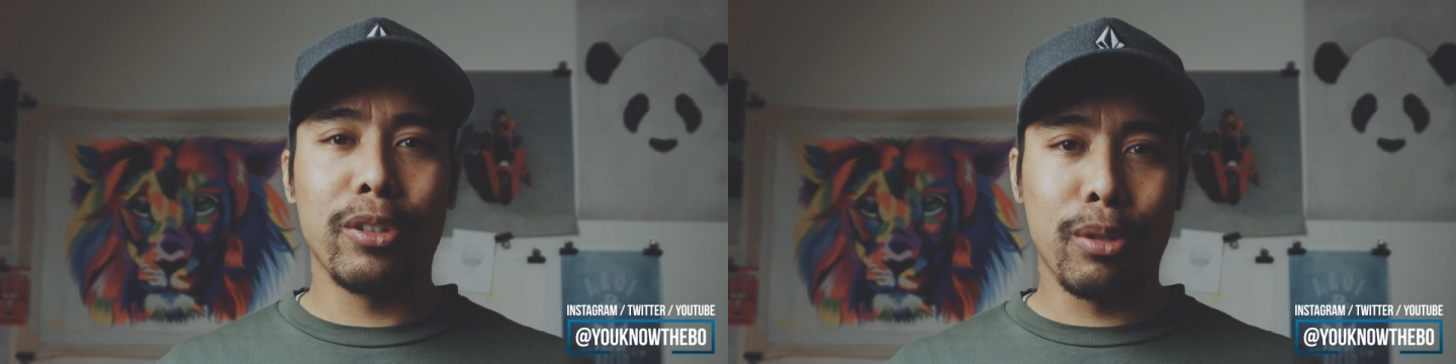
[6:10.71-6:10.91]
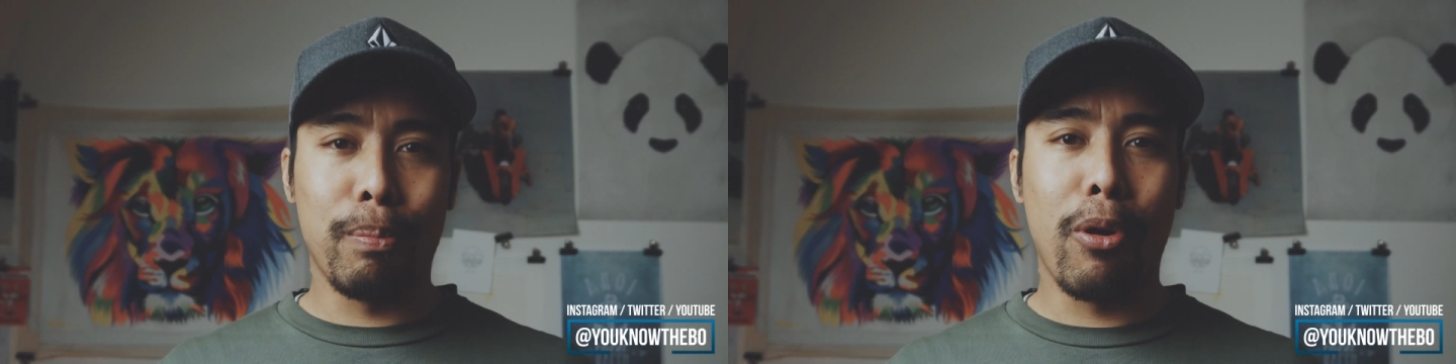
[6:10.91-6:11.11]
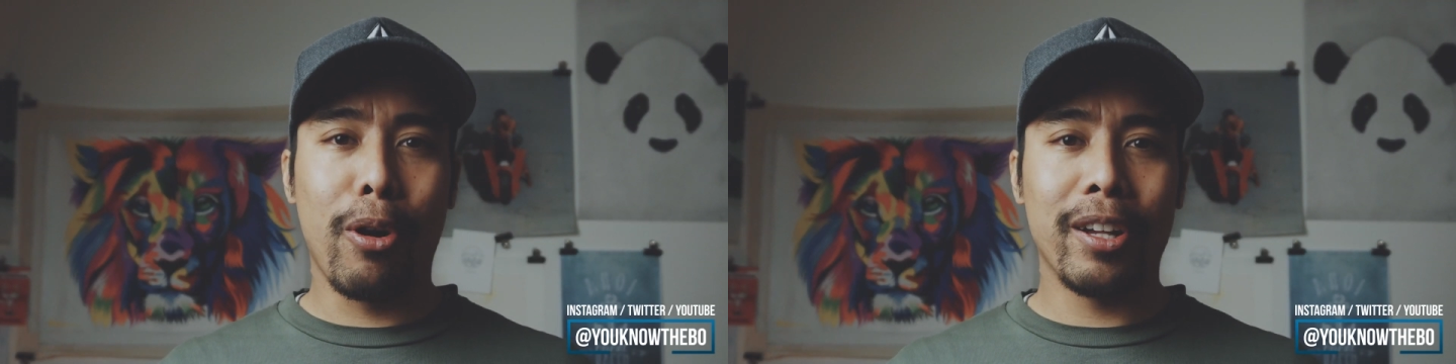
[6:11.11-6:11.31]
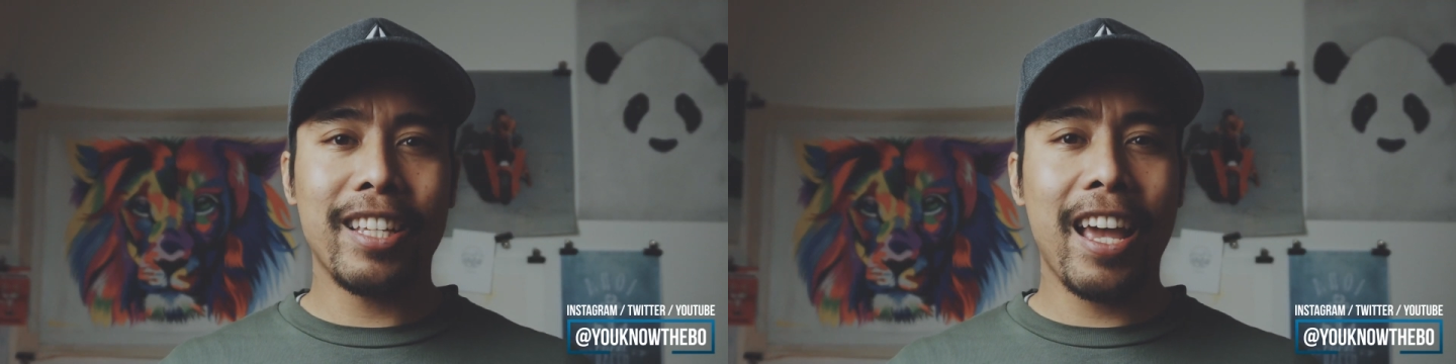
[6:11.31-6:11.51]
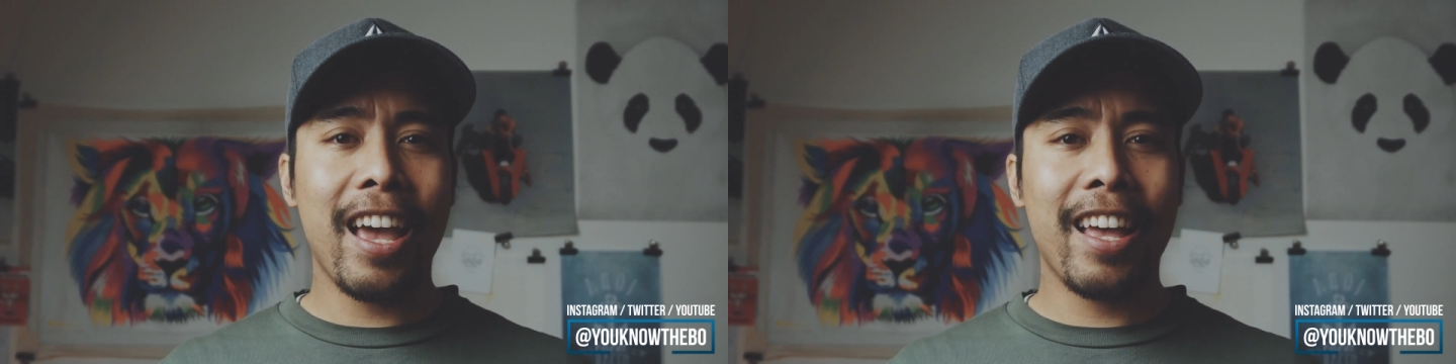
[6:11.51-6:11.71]

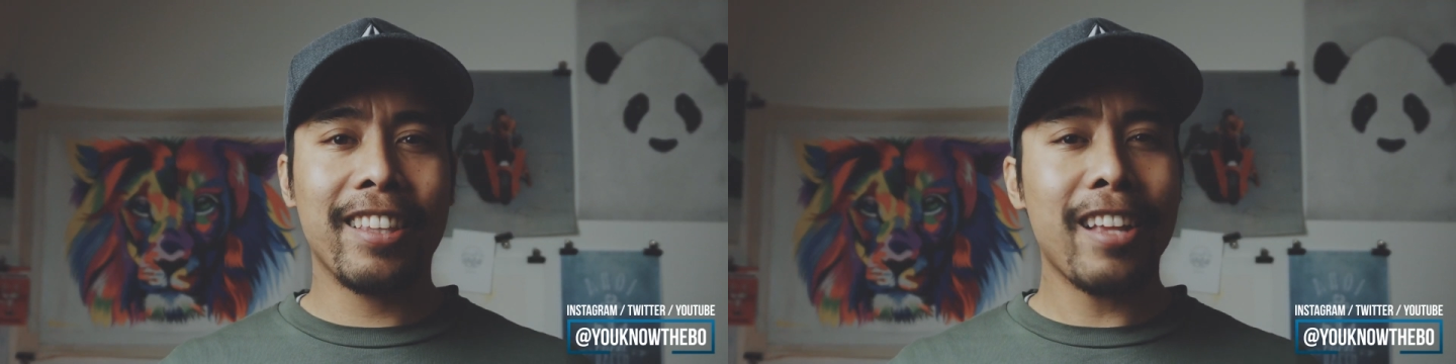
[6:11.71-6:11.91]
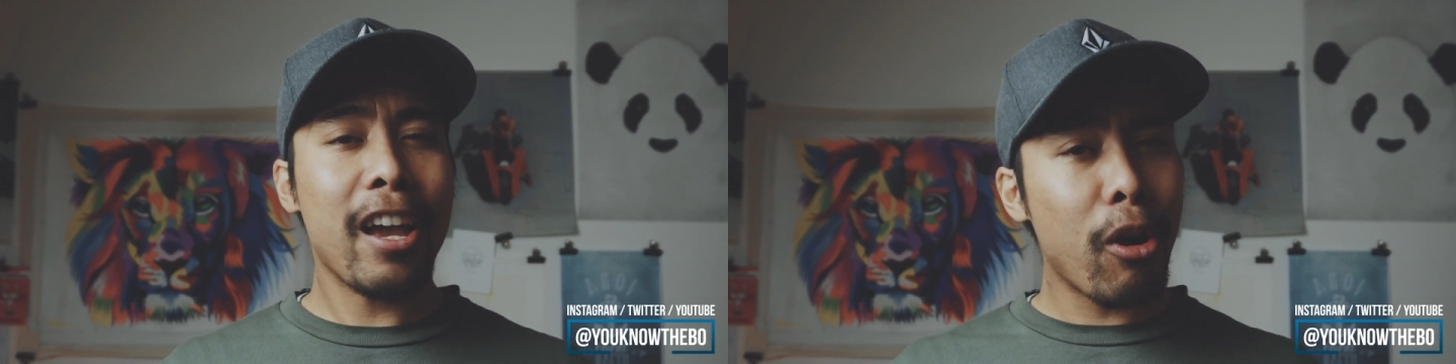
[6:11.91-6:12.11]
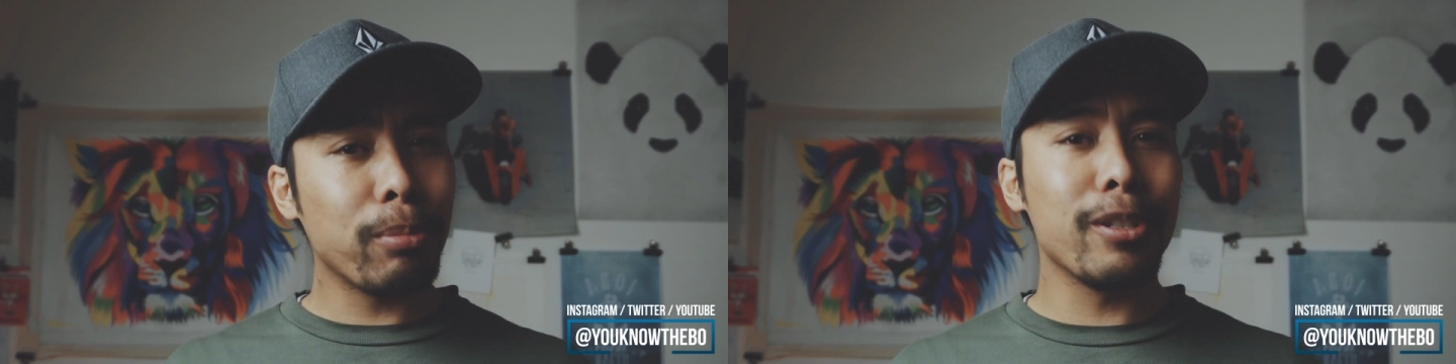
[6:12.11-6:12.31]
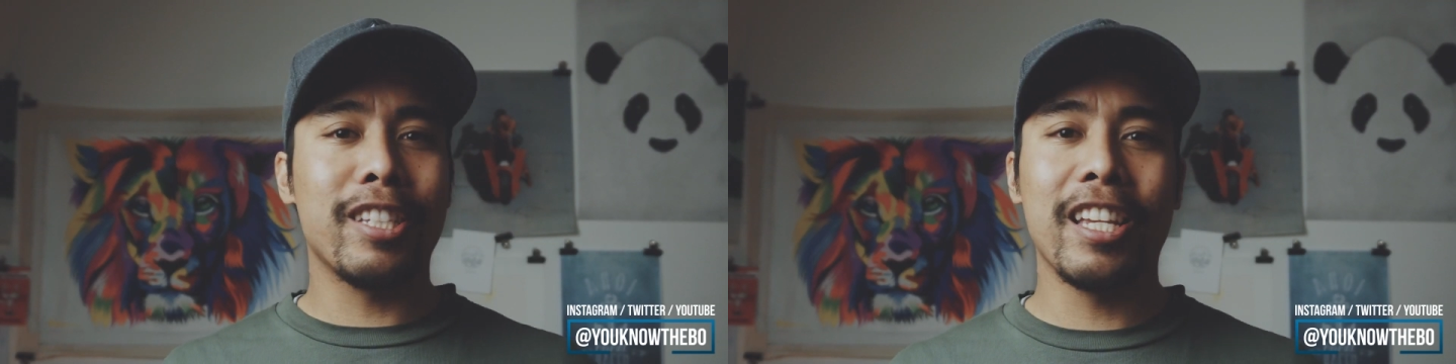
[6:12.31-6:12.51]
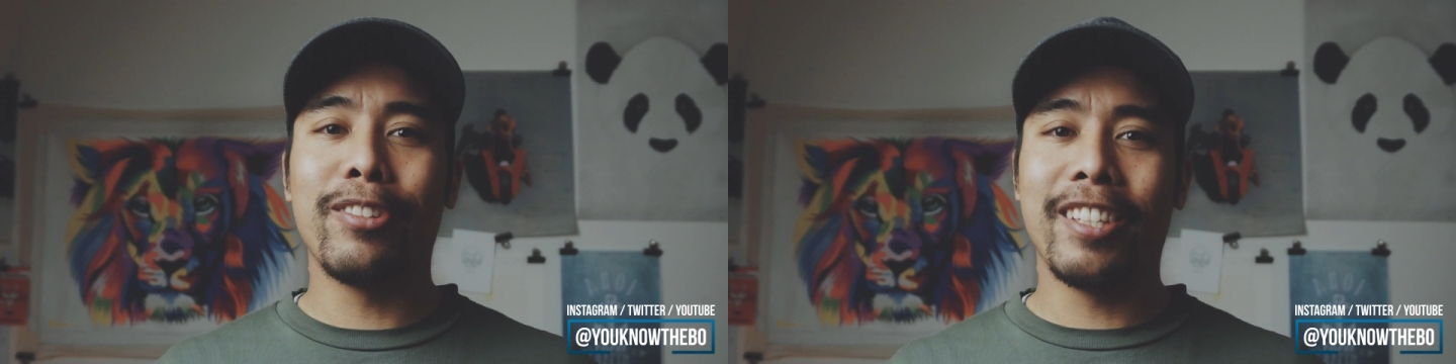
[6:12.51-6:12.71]
support and I hope to
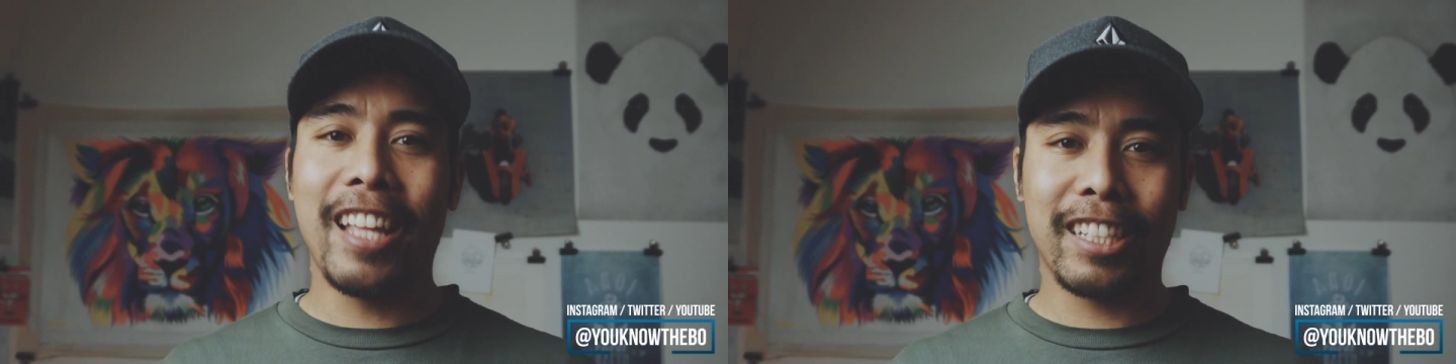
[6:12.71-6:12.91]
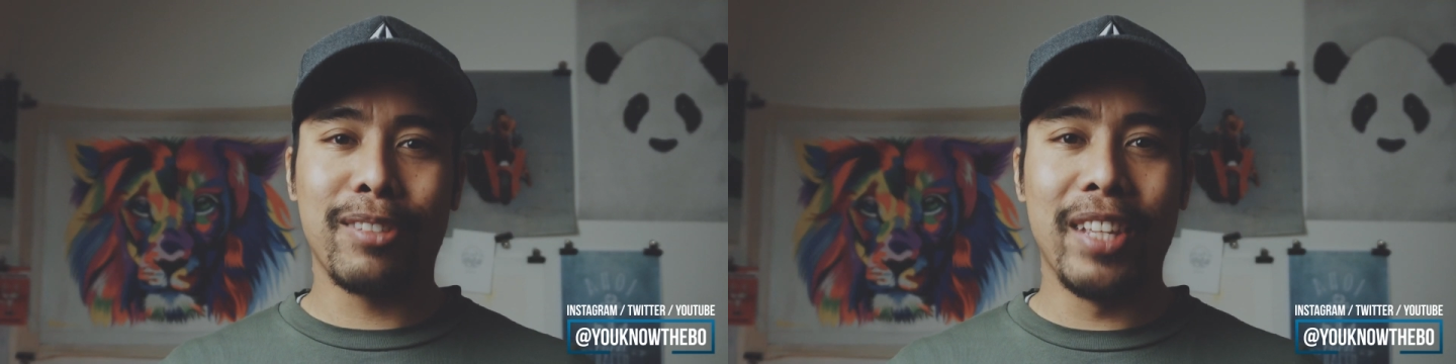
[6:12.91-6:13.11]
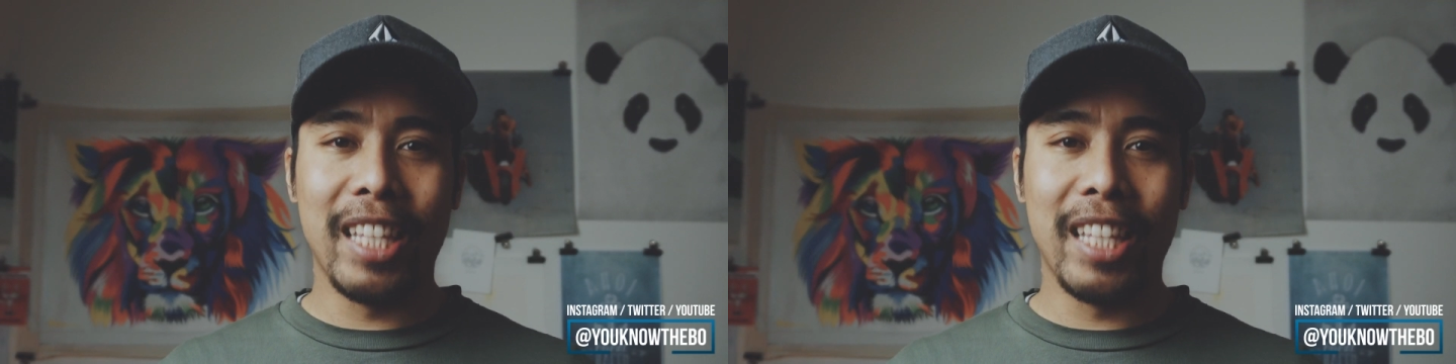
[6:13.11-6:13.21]
see you in the next